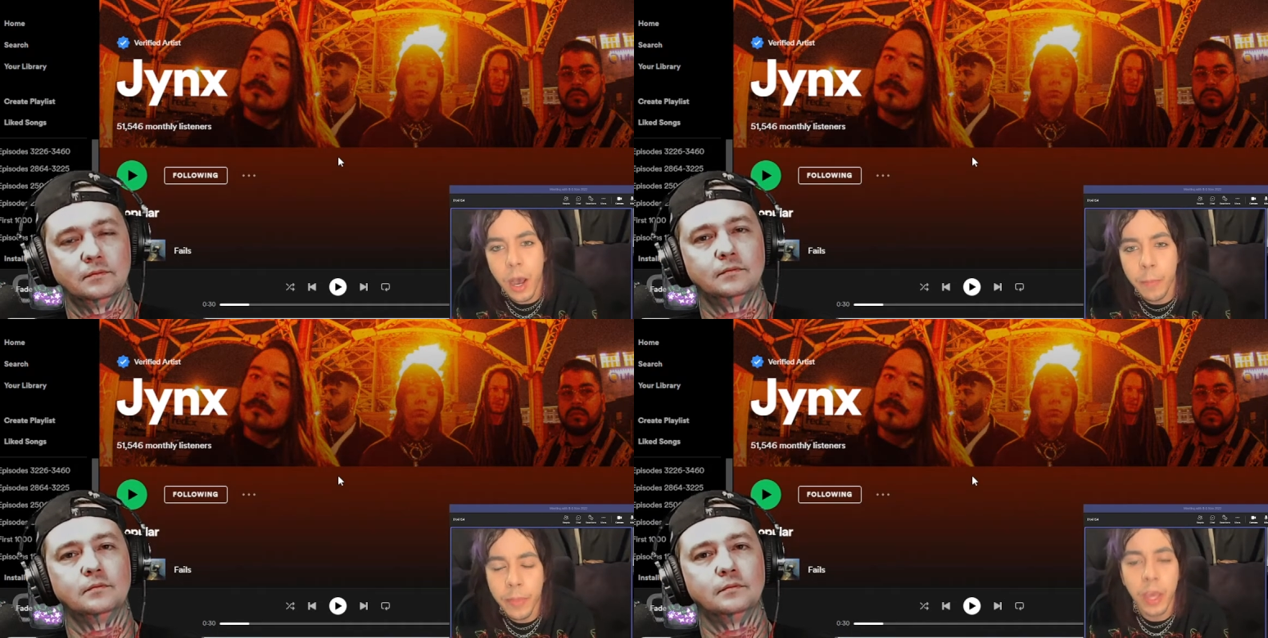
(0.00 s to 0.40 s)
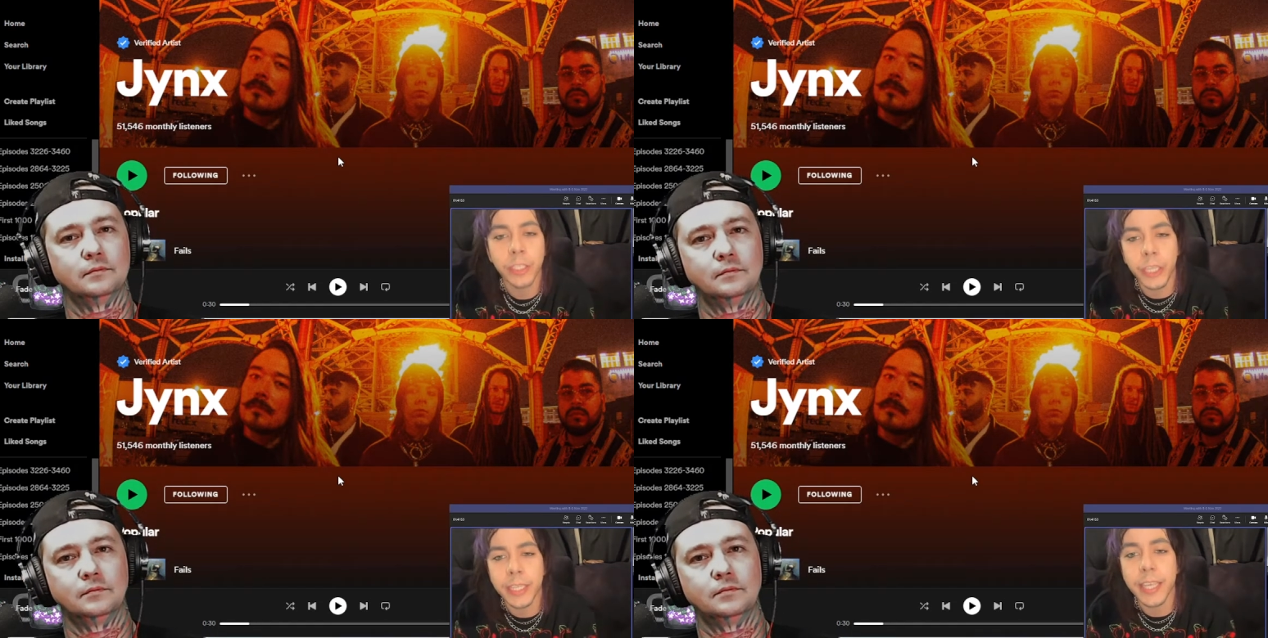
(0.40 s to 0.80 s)
Speaker 1: Um,
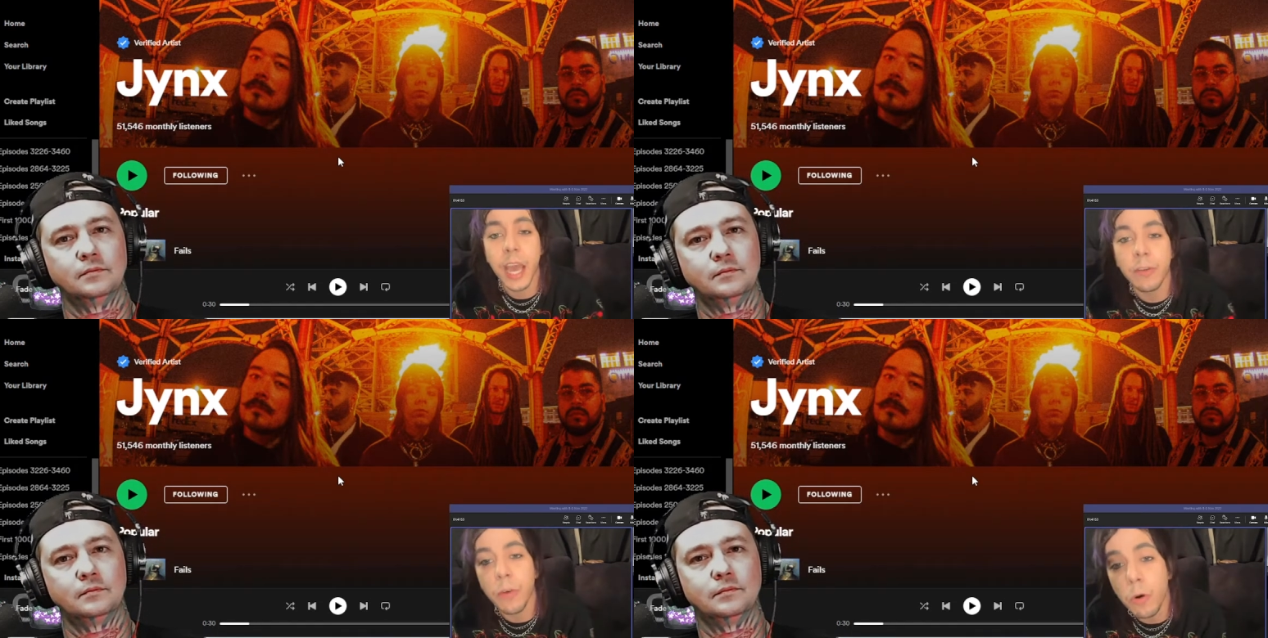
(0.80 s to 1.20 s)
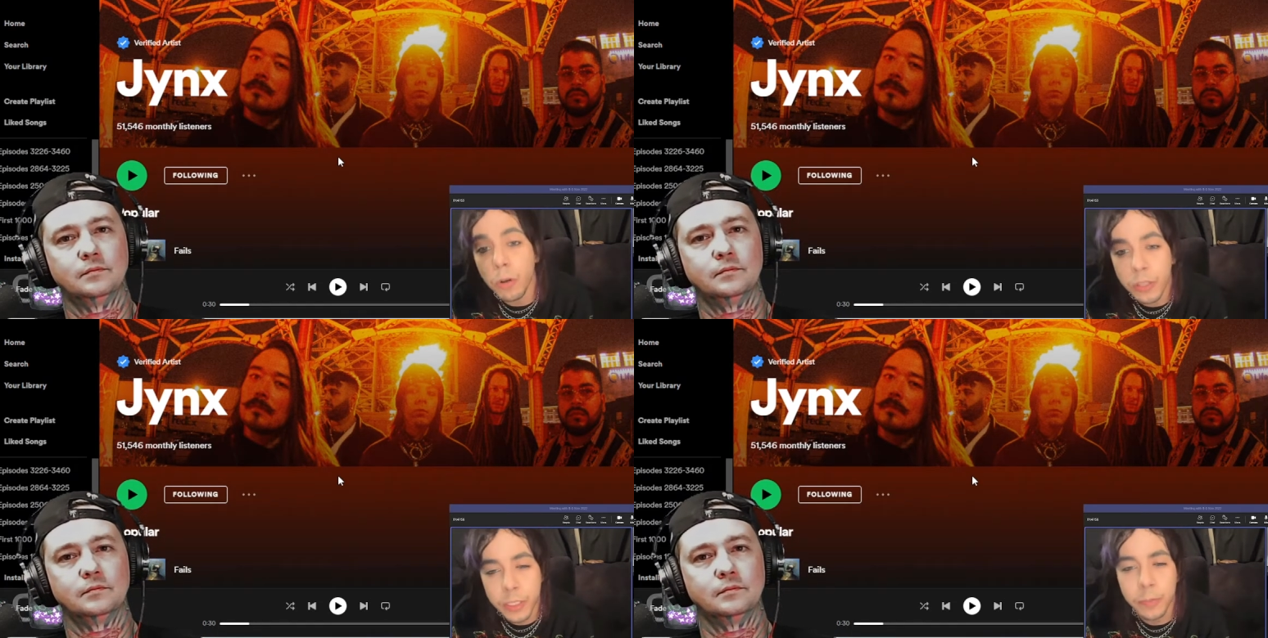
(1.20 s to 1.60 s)
the Jinx had a
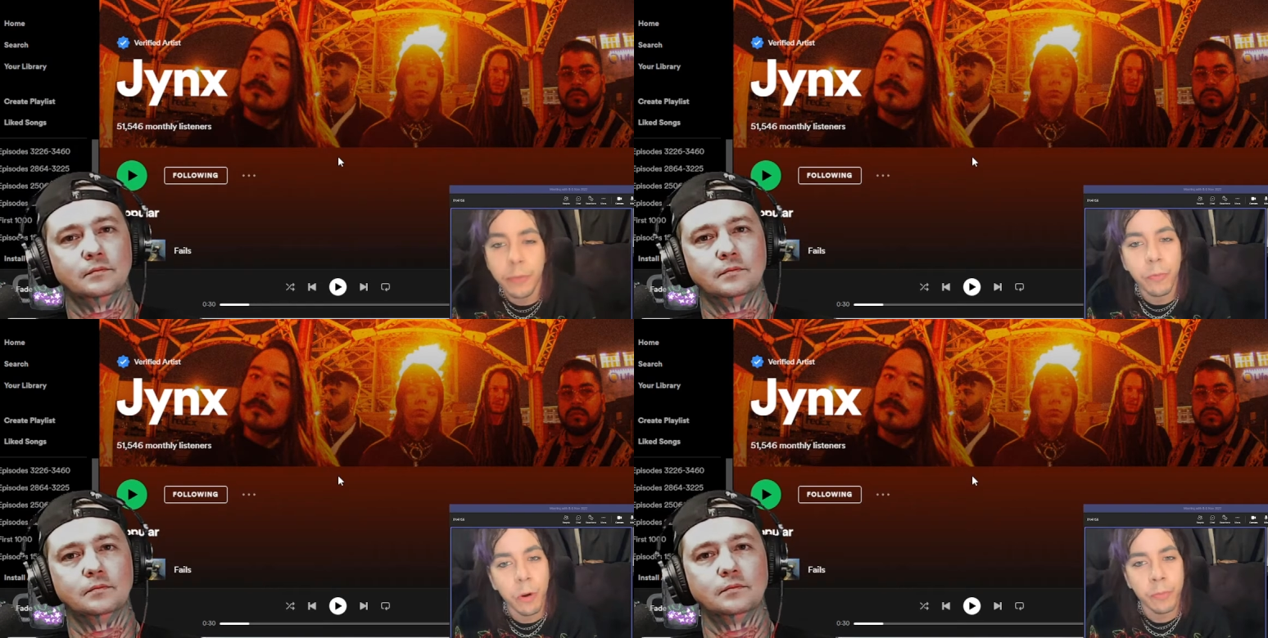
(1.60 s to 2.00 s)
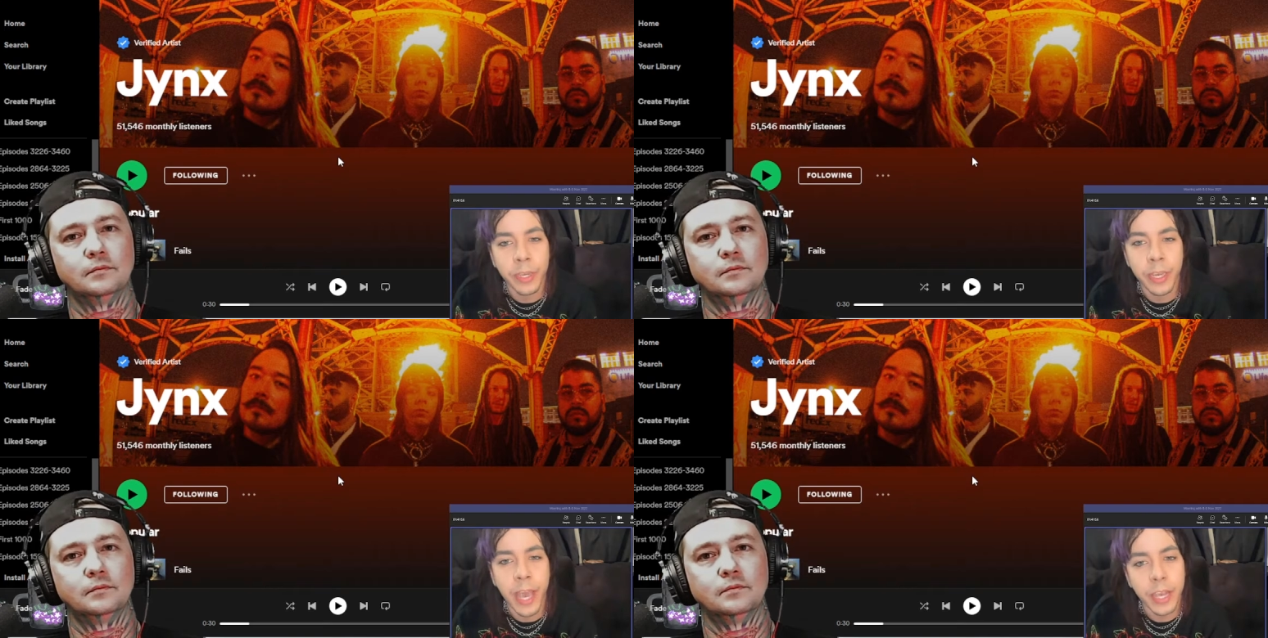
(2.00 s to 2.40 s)
vocalist before
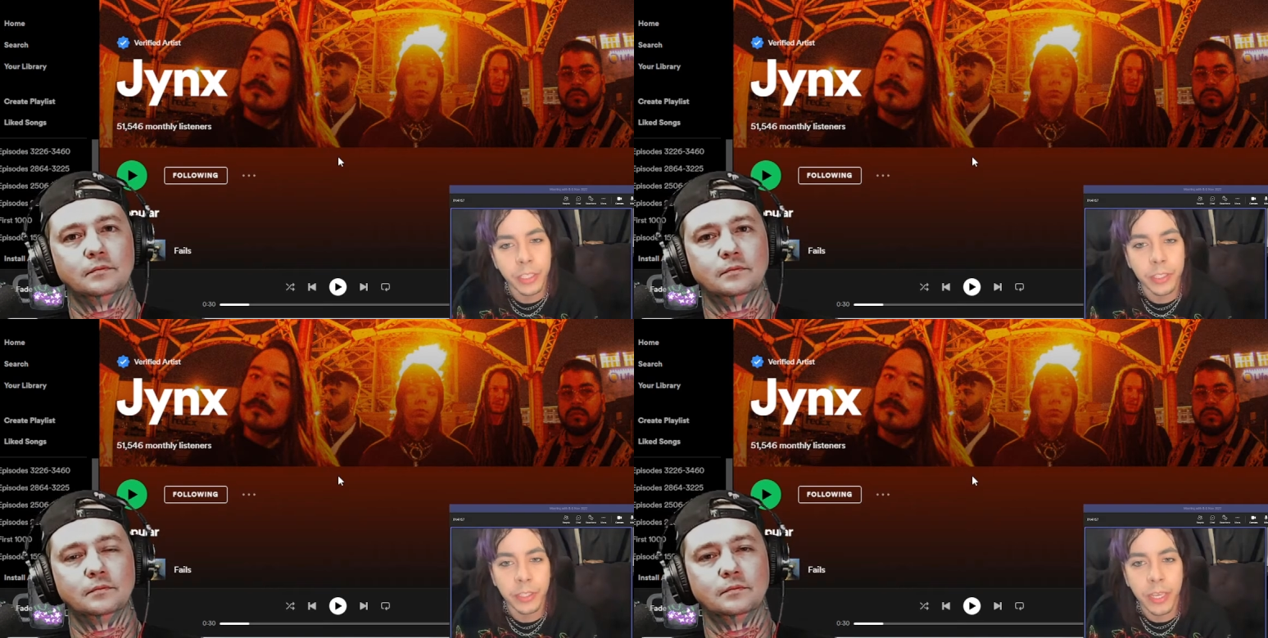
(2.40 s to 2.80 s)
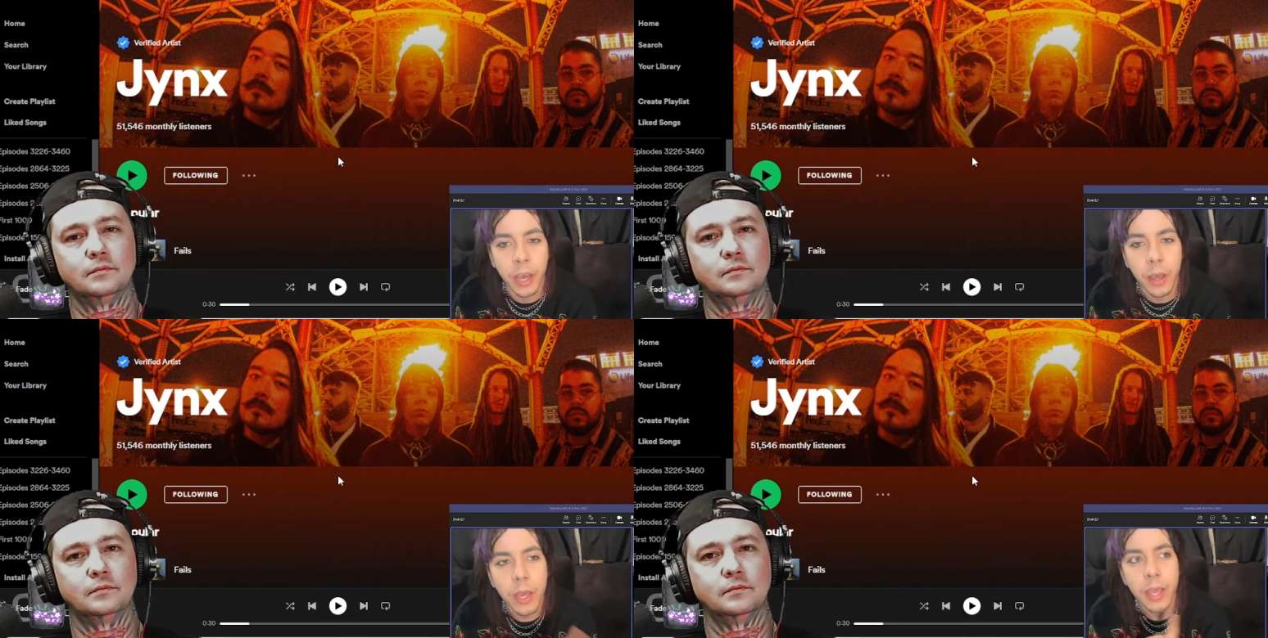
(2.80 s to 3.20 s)
me
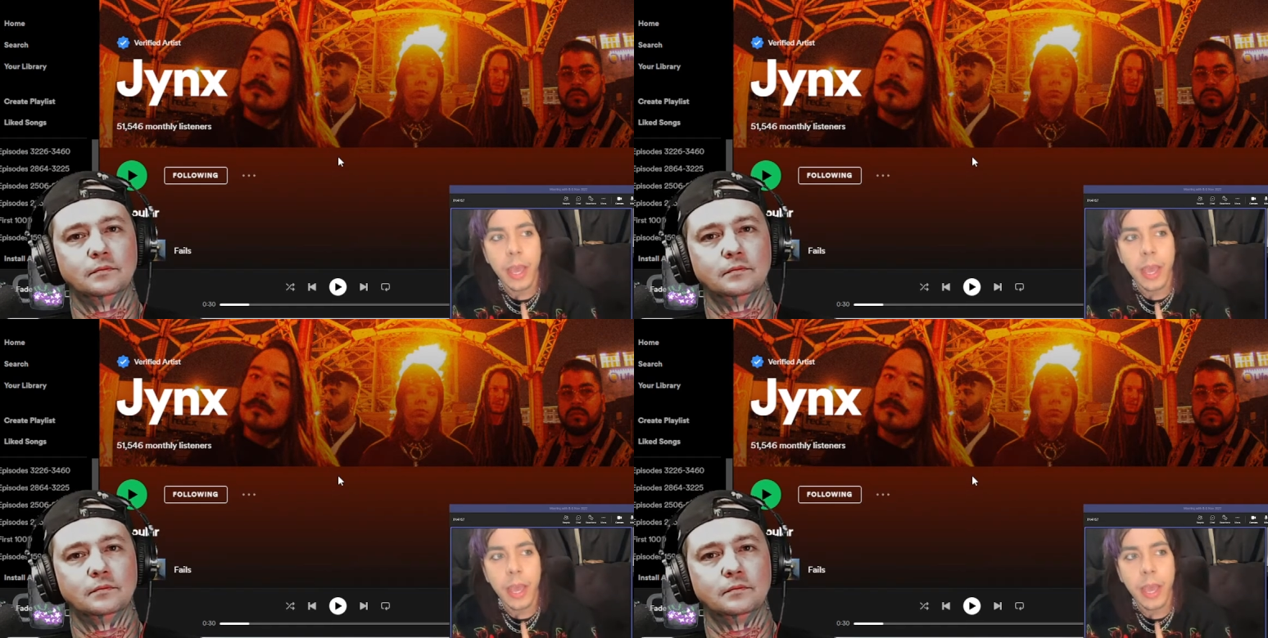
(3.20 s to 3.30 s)
actually, uh,